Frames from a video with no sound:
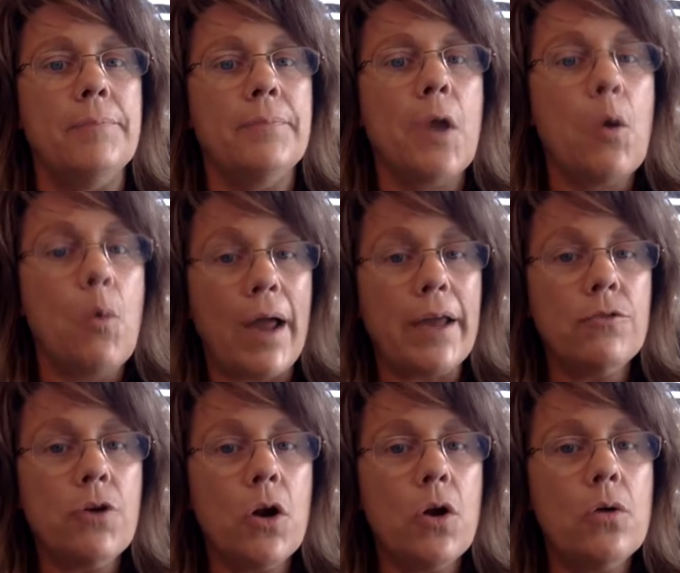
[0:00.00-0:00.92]

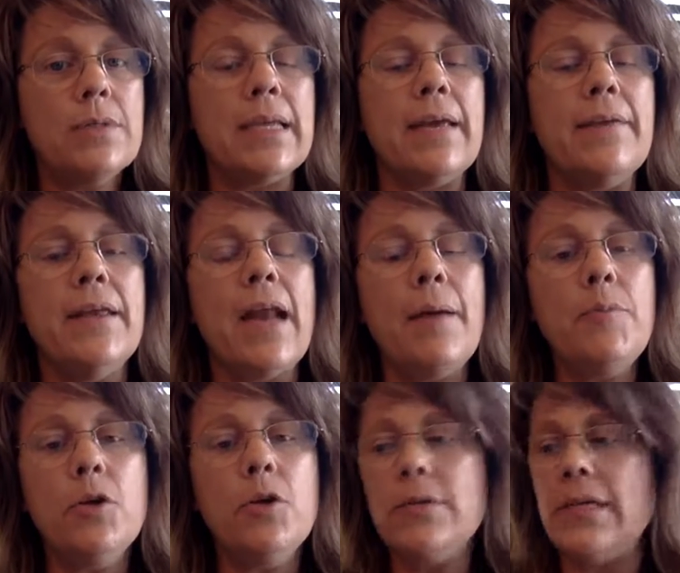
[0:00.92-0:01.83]
Hawaiian rolls, and then I'm
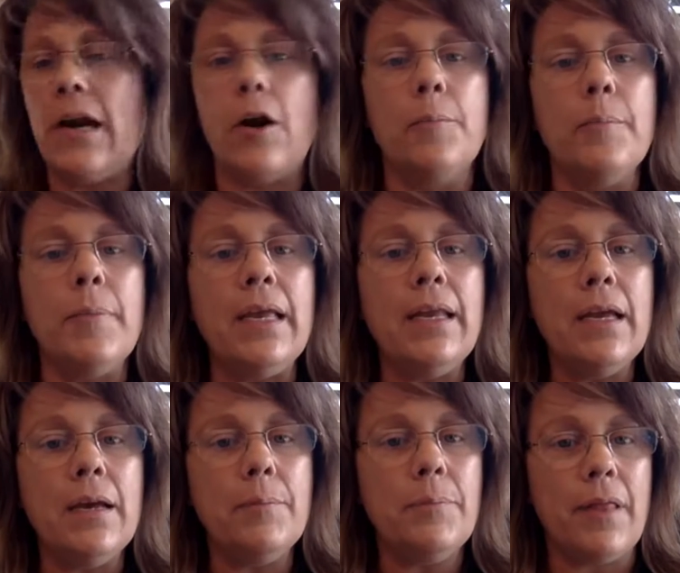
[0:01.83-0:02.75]
using our
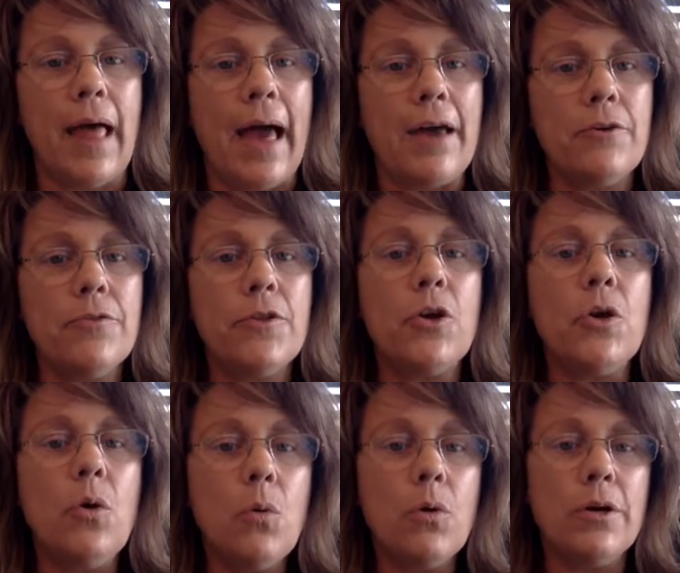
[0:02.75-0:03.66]
medium platter, the
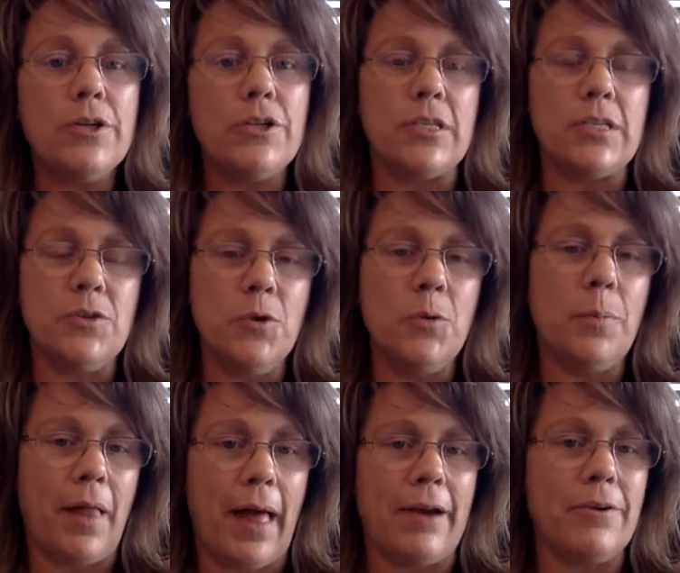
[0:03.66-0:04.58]
gorgeous new
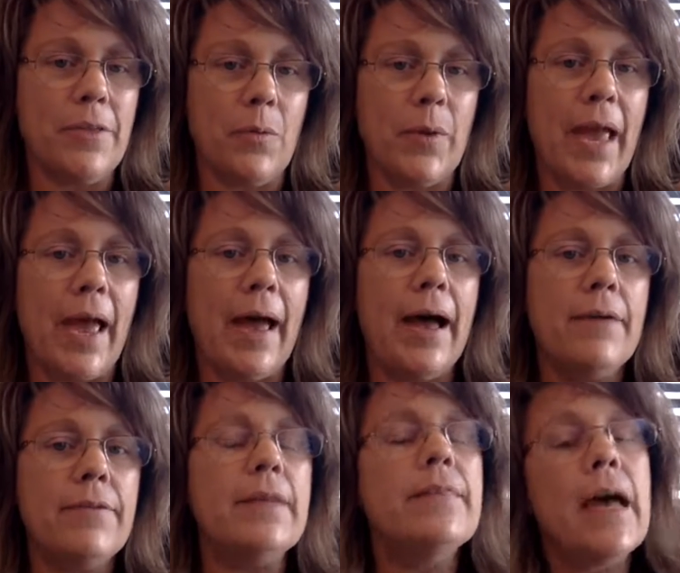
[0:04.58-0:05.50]
platter that we
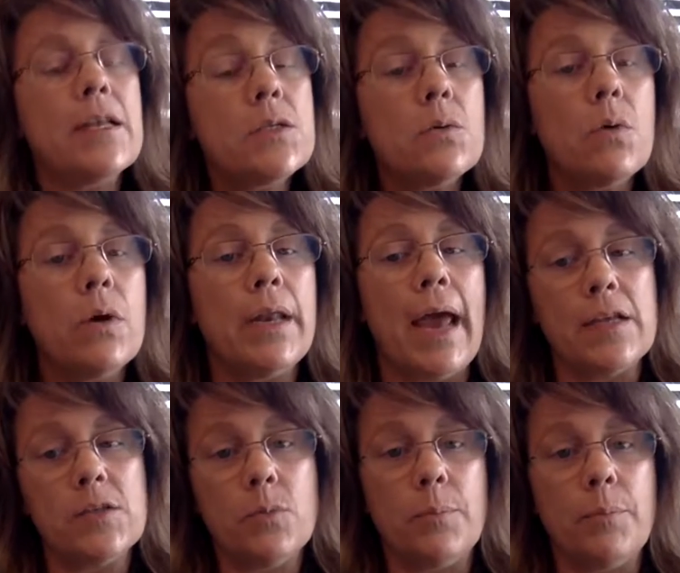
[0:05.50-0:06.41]
have, and that's what,
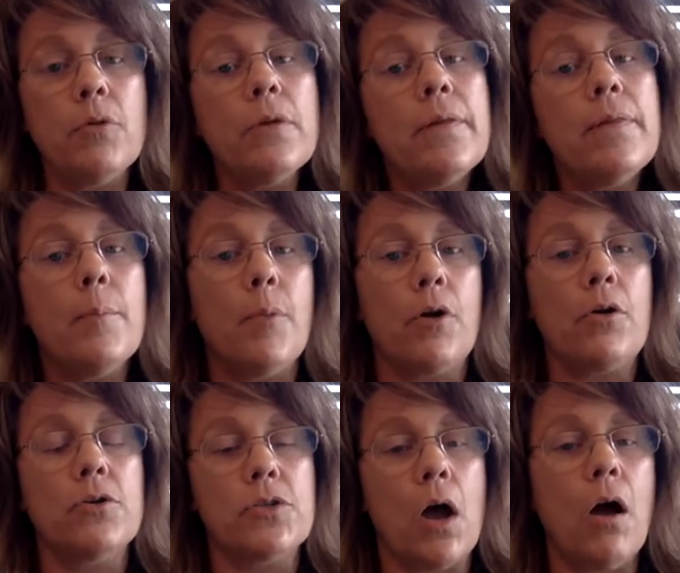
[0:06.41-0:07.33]
as we're pulling the
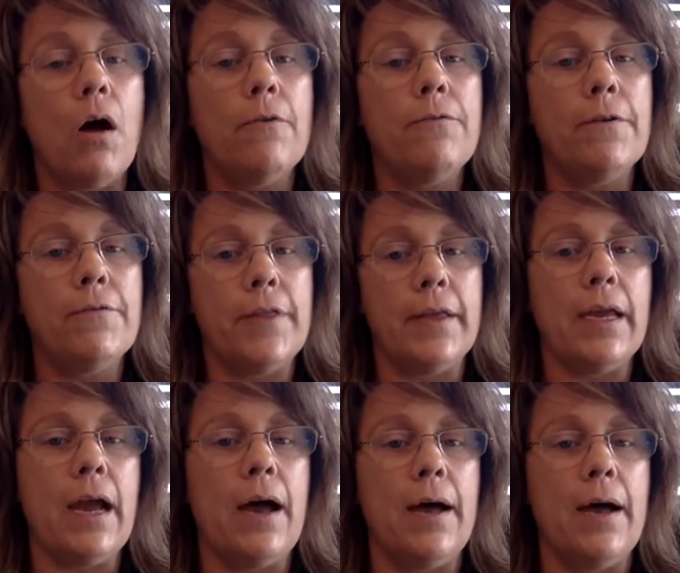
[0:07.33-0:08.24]
burgers off of the